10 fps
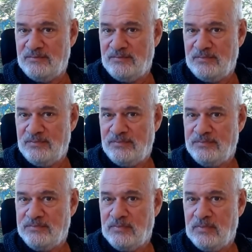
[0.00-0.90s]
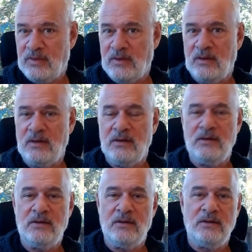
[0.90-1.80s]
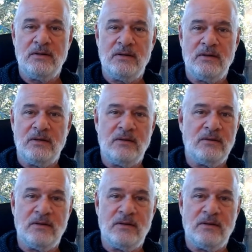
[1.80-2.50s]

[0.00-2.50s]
Nobody speaks.